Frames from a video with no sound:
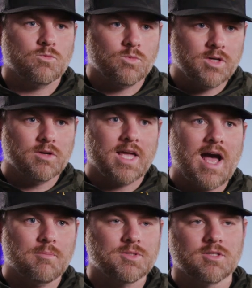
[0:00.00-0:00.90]
real
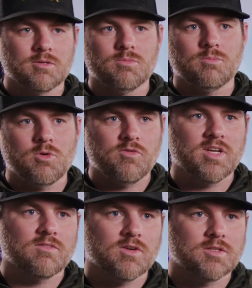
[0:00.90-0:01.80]
capture
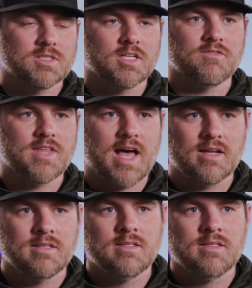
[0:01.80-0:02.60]
moving version of that.